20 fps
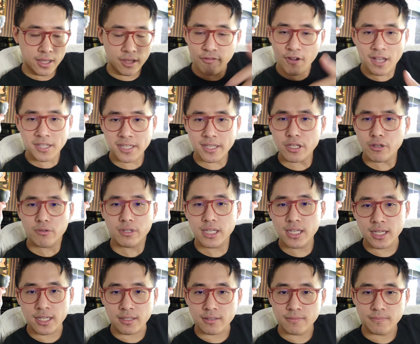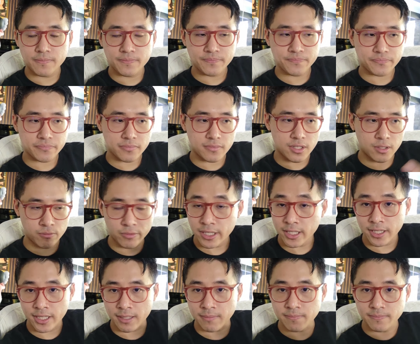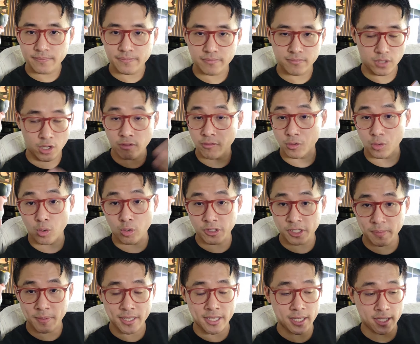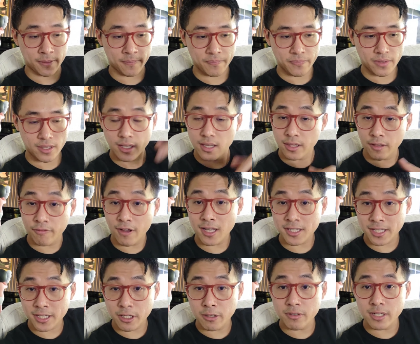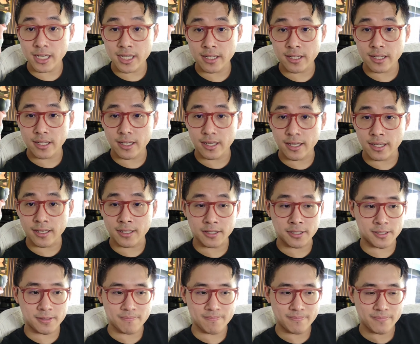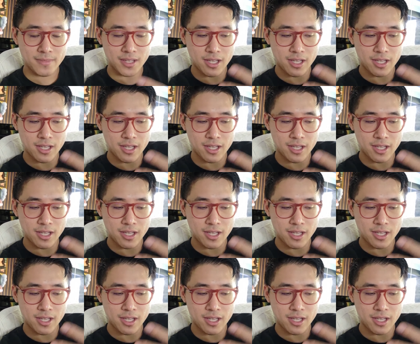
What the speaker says: The first thing you need, really, overall speaking, the first thing you need is